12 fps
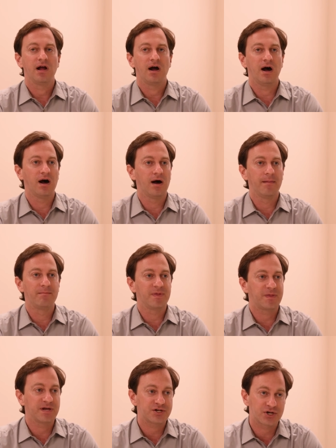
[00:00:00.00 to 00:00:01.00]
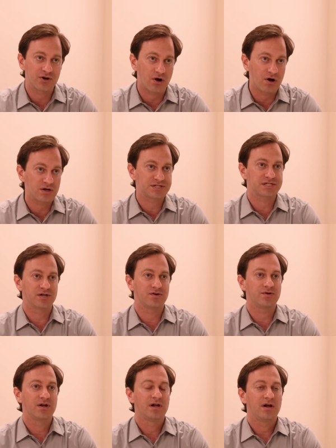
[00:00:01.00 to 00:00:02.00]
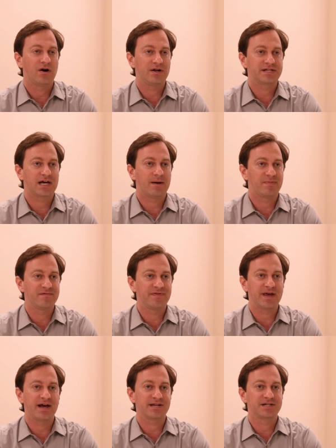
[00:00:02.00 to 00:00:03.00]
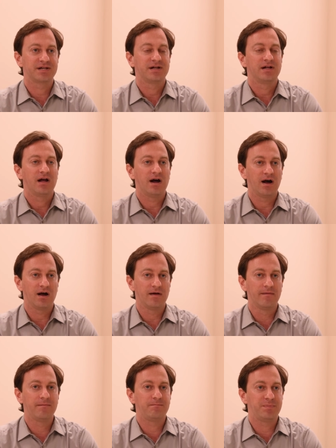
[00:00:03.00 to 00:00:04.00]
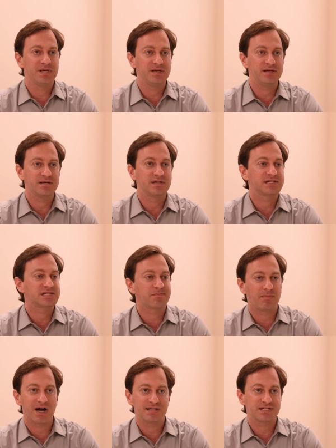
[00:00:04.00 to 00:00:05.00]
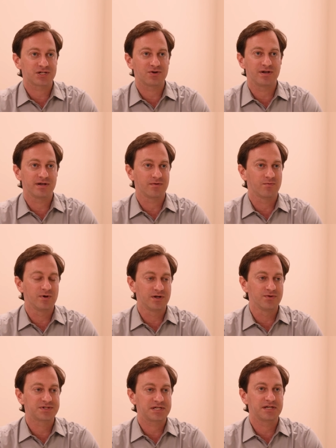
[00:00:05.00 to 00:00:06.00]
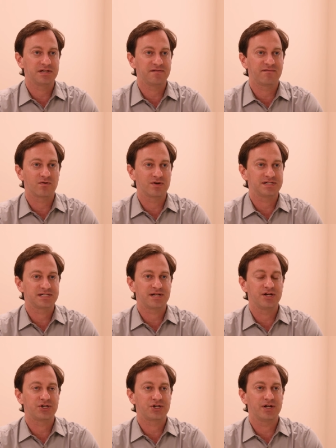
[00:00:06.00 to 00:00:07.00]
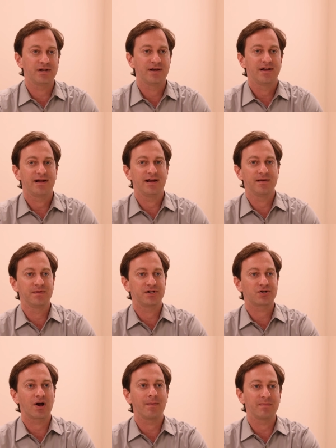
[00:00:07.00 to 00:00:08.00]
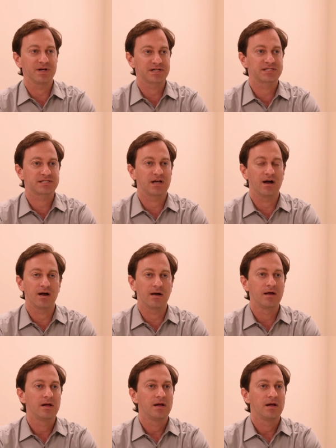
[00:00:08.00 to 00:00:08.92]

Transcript: Uh, but they should also, on top of that, uh, be sponsoring reducing deforestation in the tropics, uh,